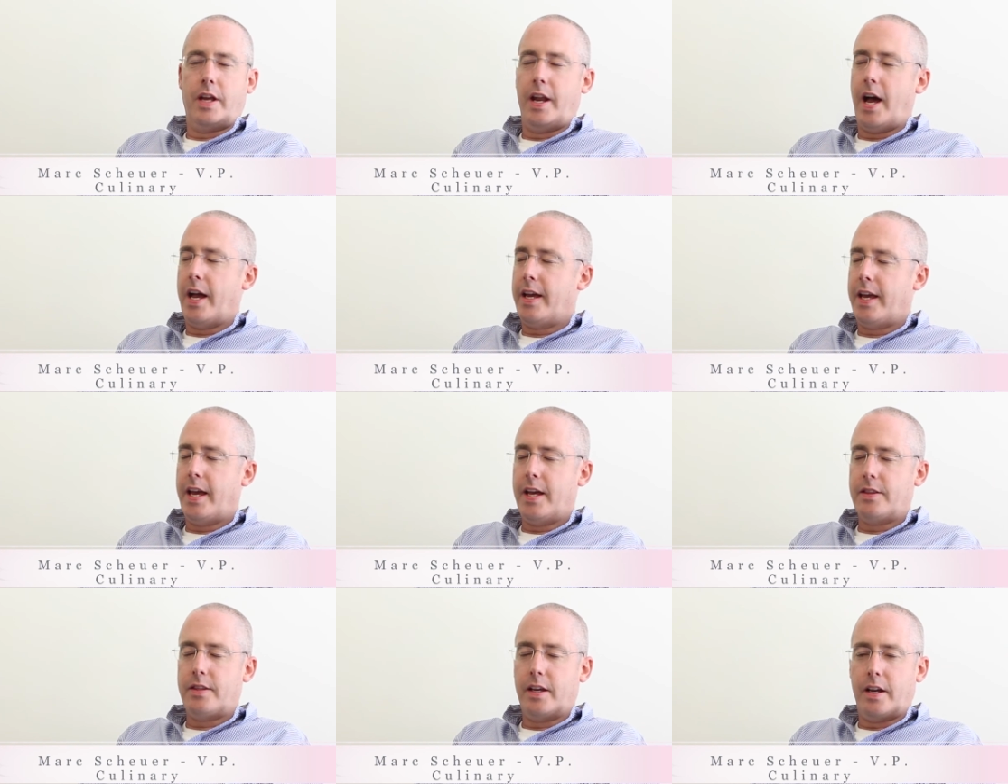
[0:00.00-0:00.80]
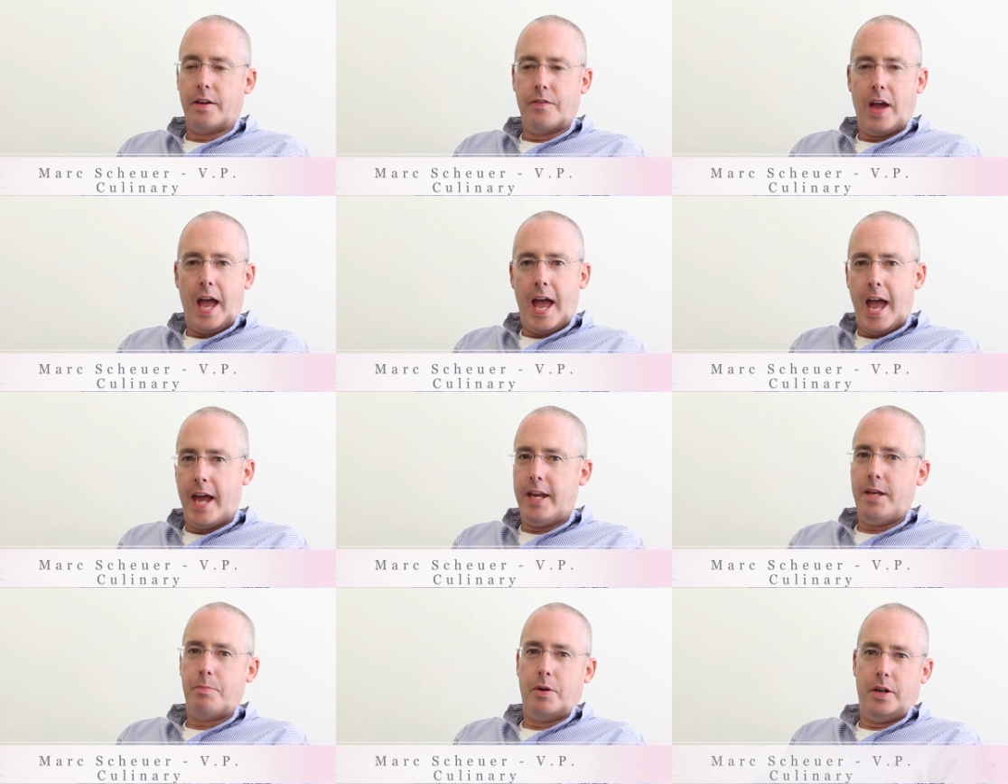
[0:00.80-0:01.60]
and I can't think of
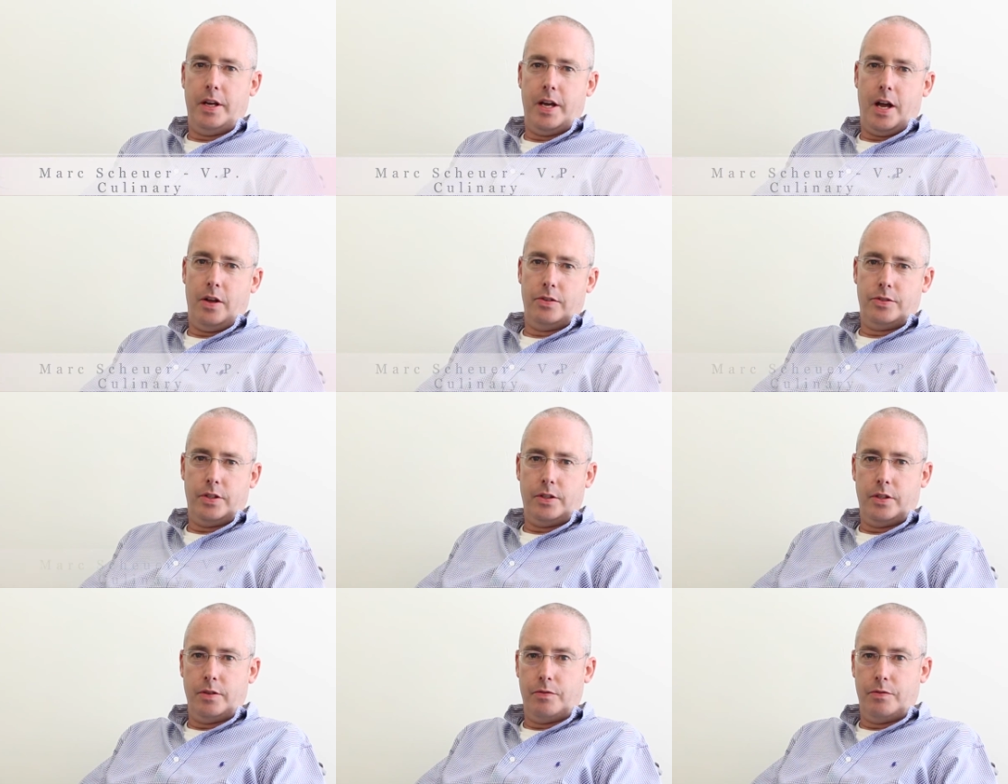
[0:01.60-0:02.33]
anybody else that